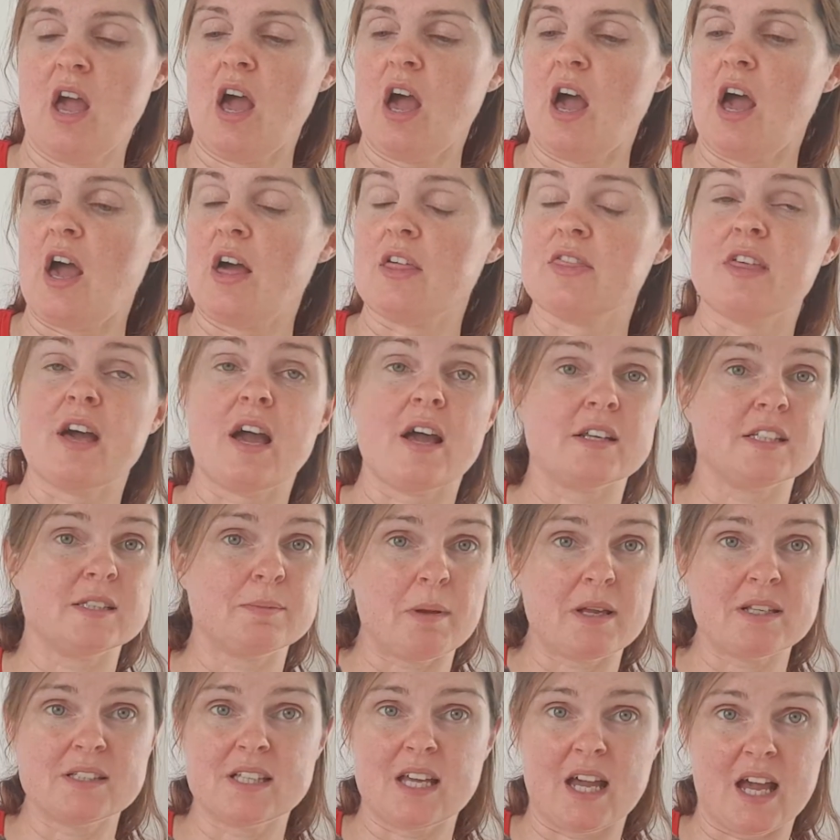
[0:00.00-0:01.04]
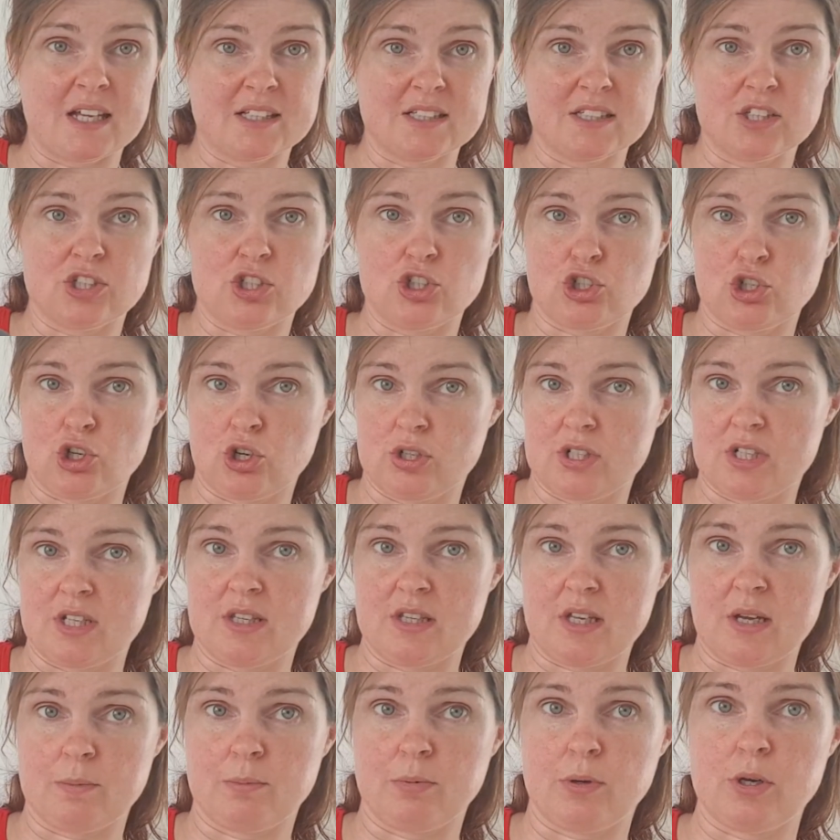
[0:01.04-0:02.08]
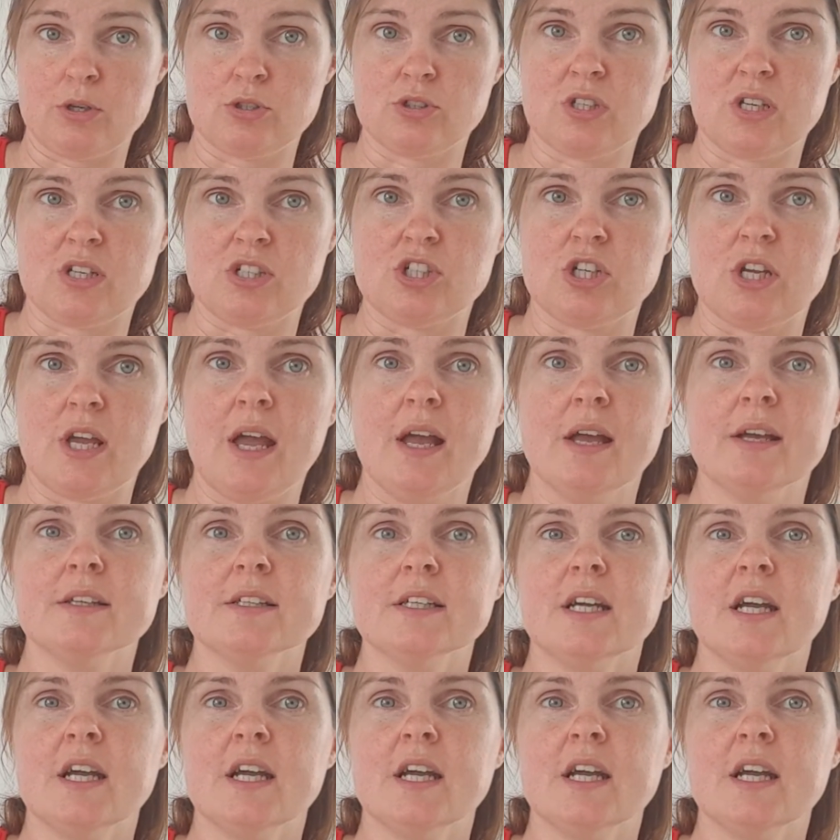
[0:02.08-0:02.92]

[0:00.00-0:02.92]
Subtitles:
That Spencer hasn't started that process yet.